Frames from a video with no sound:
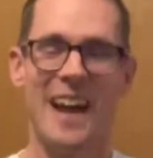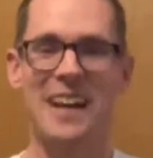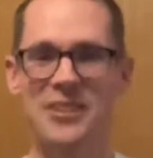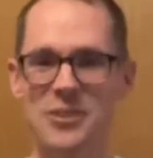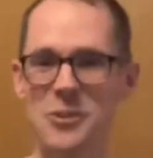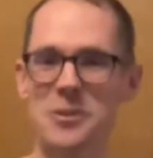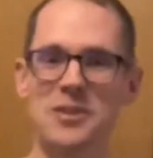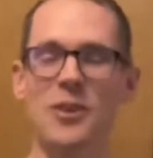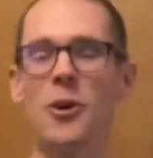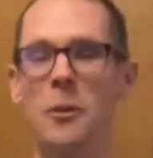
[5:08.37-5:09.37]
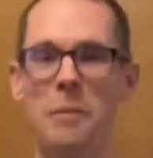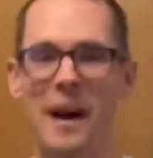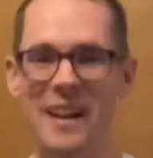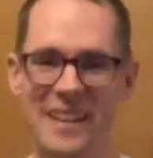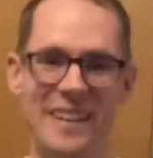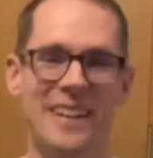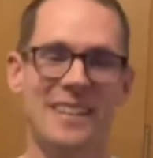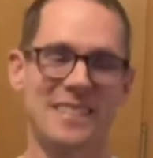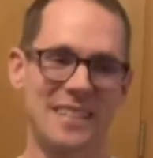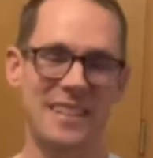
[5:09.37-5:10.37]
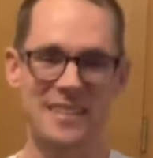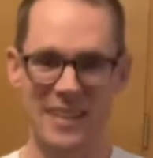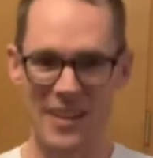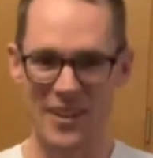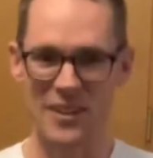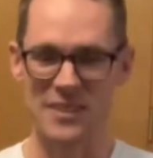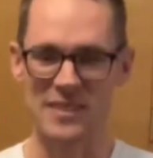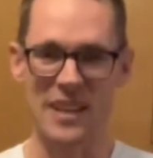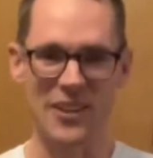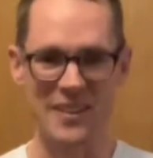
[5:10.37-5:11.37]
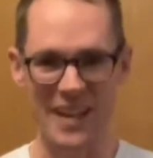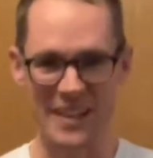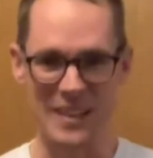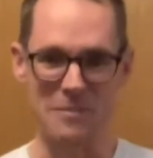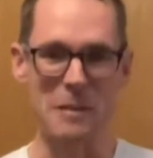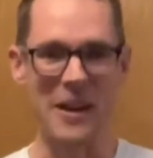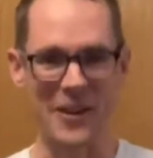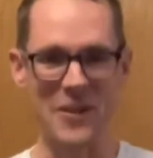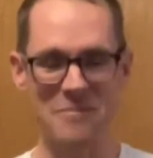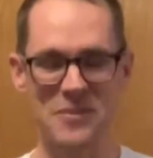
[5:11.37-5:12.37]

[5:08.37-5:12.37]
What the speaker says: and use our whole body to get the areas that are yucky better.